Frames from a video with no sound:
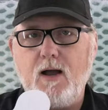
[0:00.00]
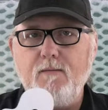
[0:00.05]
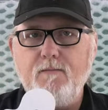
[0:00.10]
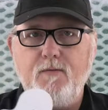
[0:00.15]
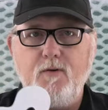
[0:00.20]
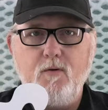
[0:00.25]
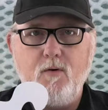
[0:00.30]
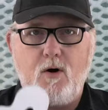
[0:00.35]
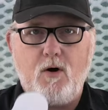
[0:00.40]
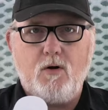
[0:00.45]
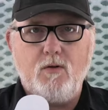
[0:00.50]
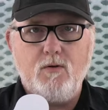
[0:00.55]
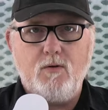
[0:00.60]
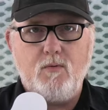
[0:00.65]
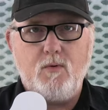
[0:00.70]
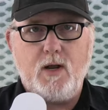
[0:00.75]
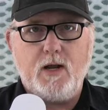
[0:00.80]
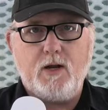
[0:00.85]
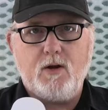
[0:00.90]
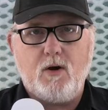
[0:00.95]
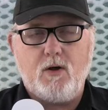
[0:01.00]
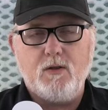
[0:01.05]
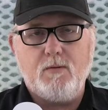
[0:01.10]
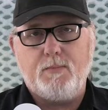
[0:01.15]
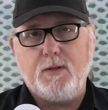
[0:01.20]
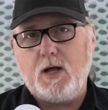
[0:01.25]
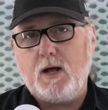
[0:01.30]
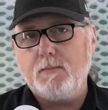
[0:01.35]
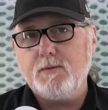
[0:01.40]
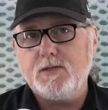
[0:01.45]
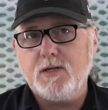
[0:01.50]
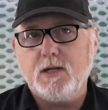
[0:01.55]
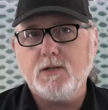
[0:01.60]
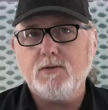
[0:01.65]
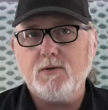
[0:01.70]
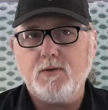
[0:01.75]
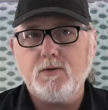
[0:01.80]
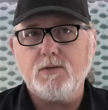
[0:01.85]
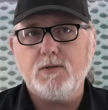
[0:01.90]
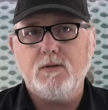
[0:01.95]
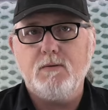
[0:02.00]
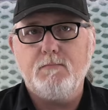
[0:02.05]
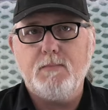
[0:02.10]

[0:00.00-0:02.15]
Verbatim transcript: I view all the I call the blob stencils